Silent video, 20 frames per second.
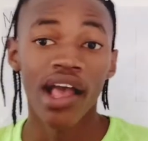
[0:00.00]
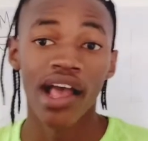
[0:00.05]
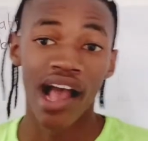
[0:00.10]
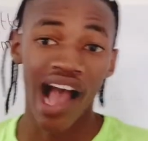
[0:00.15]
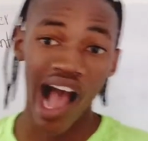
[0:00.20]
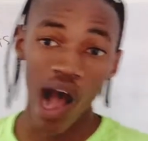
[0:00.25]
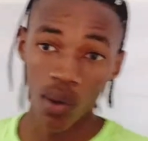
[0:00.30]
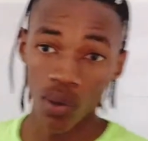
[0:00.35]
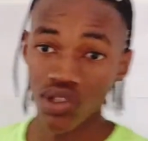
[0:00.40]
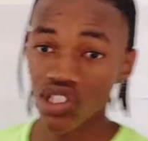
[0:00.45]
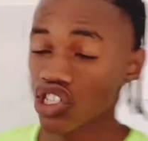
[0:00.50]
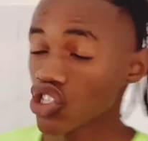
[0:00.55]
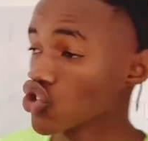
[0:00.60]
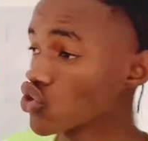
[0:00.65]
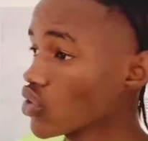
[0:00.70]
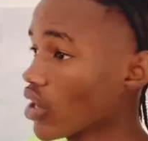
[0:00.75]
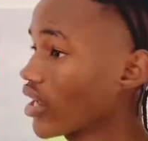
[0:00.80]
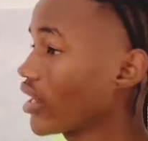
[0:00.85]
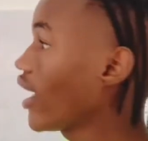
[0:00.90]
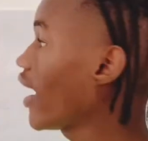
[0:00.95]
I was just
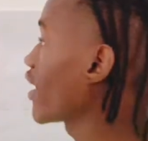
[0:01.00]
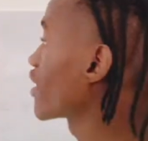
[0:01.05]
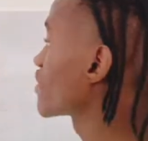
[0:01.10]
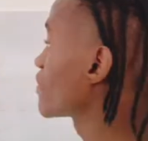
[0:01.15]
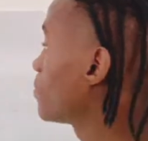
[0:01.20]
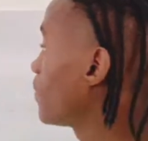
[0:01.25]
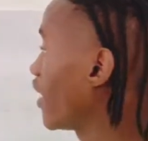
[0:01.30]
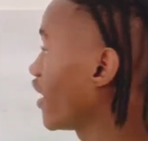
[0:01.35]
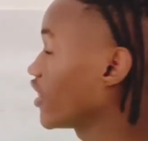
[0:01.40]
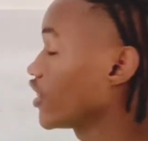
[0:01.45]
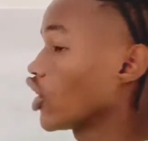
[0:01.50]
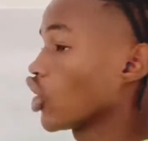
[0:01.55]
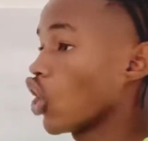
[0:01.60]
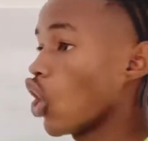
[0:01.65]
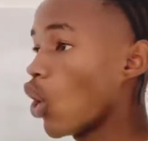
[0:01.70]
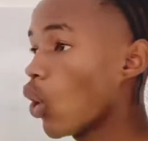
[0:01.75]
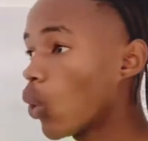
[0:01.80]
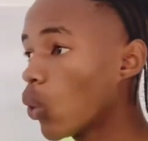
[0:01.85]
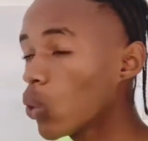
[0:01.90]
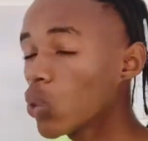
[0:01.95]
trying to explain the
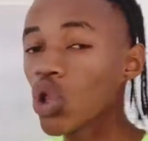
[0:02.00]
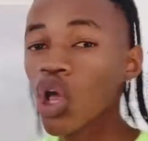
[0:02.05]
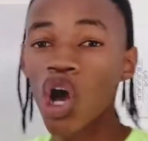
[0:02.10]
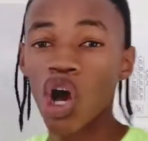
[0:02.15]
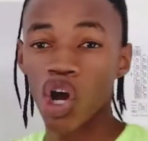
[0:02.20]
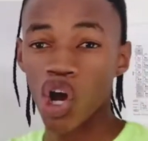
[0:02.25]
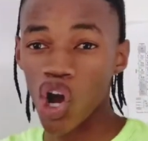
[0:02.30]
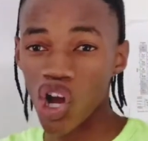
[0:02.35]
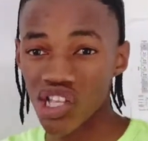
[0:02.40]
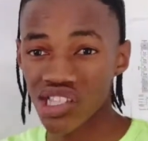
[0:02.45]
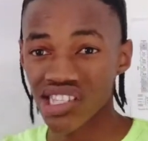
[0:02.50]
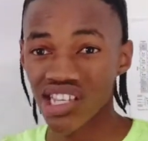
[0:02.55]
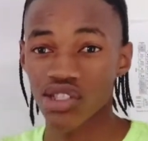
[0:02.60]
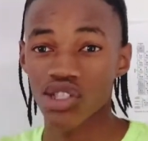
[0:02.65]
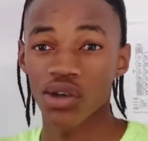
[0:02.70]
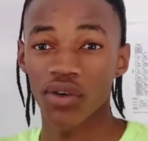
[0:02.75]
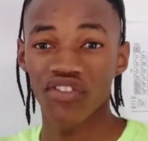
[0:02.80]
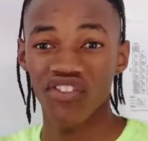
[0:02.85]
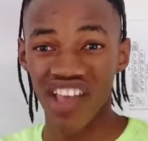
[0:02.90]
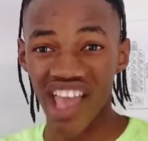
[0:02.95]
whole concept
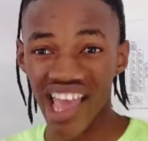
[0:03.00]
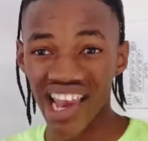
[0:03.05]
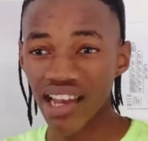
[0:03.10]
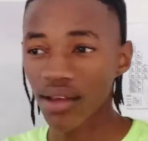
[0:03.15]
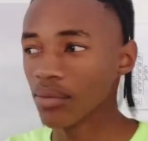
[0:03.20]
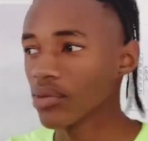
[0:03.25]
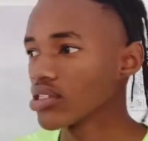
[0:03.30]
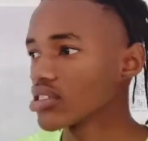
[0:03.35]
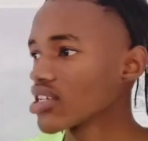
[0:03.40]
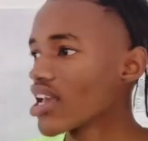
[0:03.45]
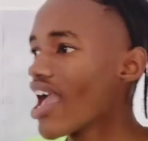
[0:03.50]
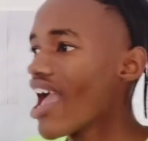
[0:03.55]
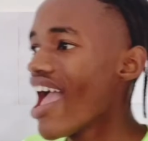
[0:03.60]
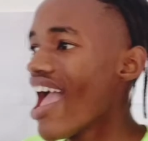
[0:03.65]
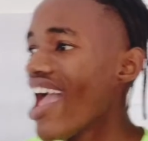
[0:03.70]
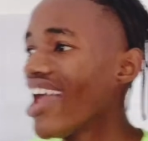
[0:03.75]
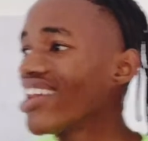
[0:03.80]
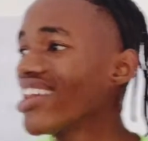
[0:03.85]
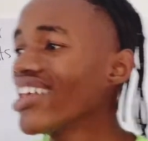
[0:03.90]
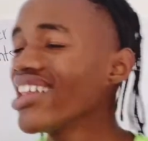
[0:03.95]
of element.
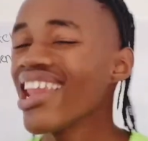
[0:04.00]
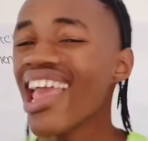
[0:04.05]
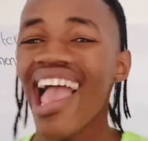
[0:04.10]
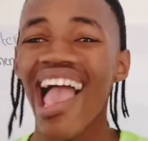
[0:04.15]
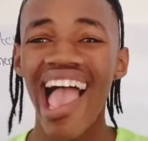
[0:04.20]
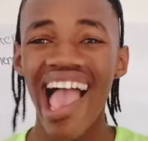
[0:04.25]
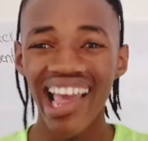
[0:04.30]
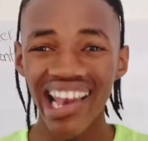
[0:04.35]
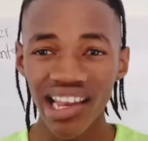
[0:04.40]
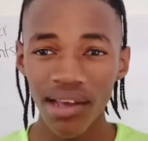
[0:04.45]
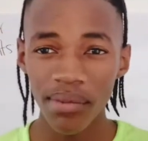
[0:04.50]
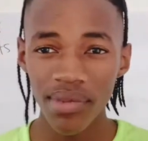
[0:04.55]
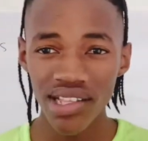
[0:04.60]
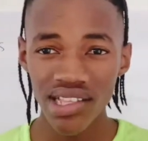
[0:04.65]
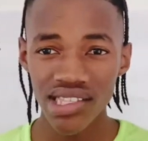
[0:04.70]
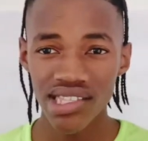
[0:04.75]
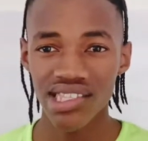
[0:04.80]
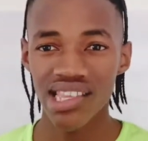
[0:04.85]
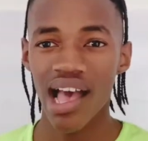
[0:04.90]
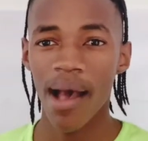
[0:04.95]
And then
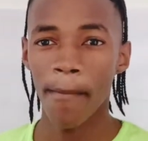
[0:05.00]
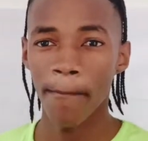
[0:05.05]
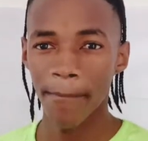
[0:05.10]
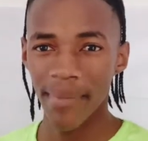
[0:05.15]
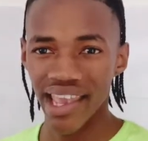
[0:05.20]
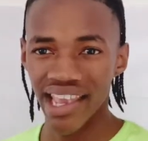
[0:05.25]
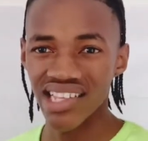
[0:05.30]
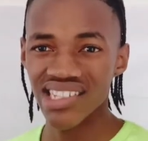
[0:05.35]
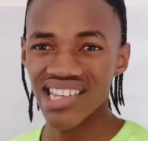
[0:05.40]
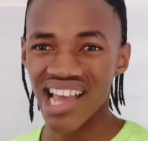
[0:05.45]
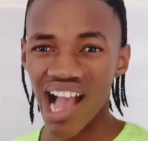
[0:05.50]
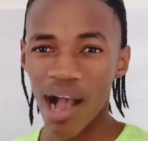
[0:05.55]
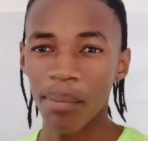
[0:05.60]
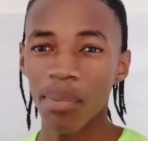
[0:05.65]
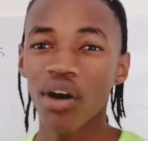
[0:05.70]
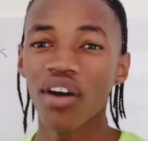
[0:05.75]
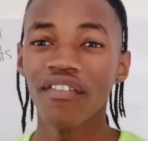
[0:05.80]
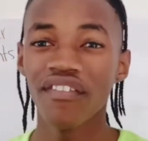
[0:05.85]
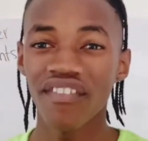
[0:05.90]
elements are made up of